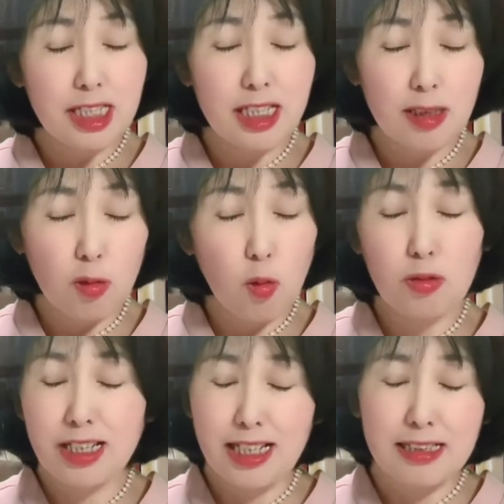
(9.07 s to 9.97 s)
or the
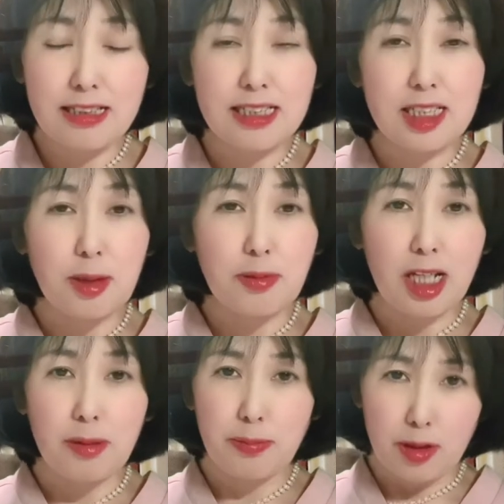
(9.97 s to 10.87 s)
latest time we
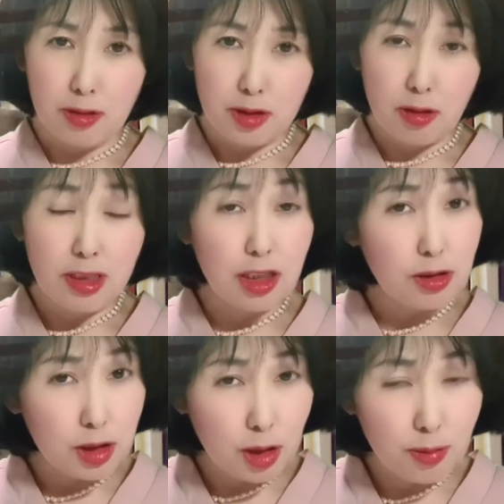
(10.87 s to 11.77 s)
upload on the
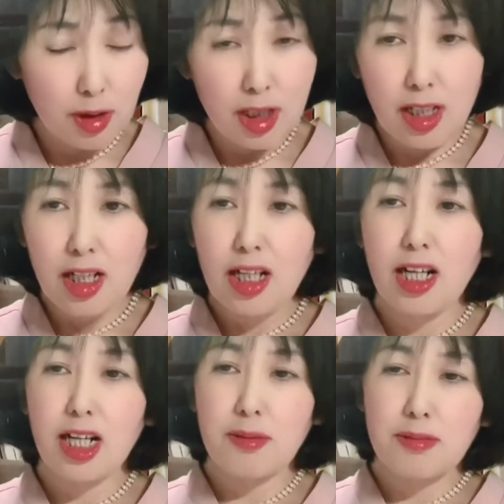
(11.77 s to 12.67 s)
YouTube,
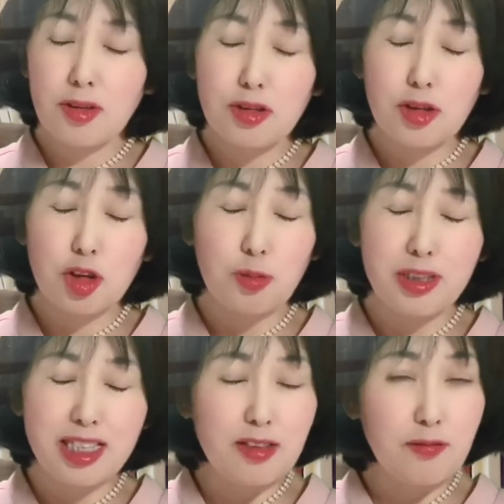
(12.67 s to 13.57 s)
I'm going to speak
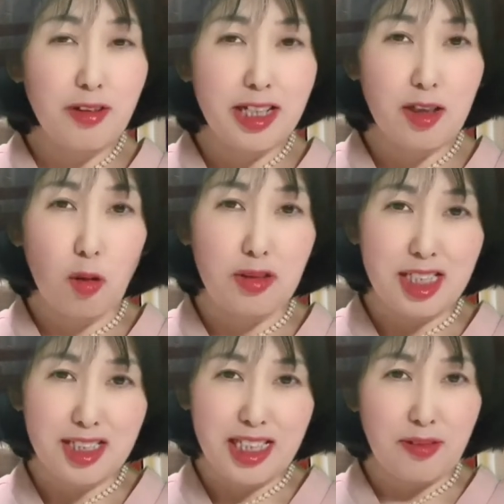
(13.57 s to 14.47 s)
very
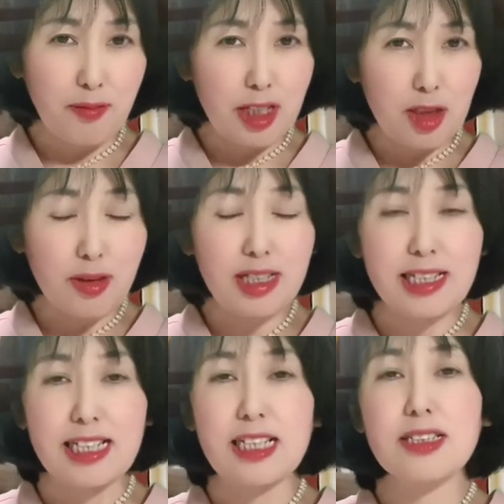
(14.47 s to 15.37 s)
honestly and very quickly
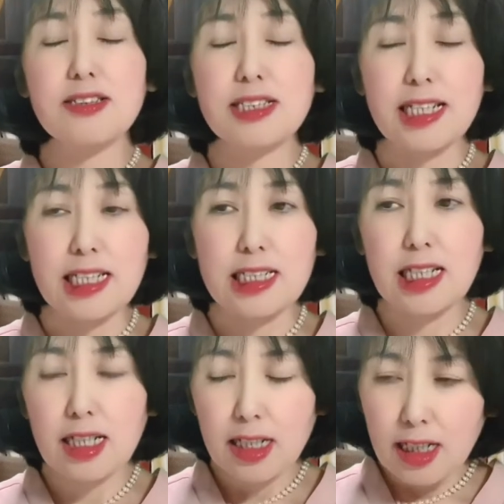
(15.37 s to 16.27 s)
today
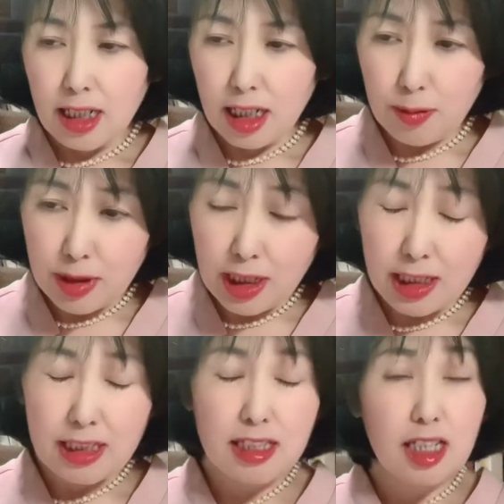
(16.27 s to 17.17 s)
regarding
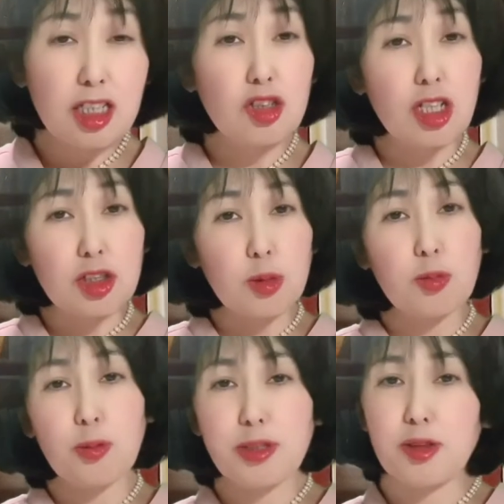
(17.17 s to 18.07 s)
the intellectual
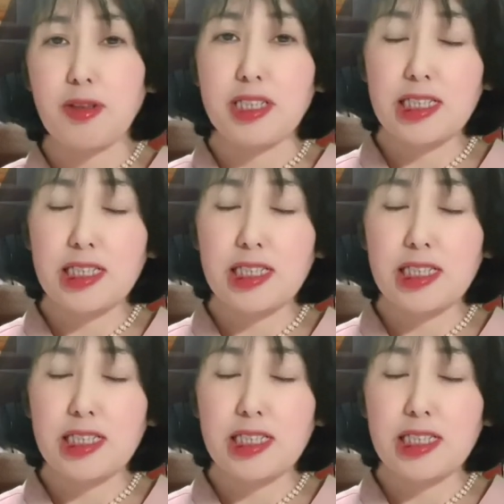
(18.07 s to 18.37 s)
property right.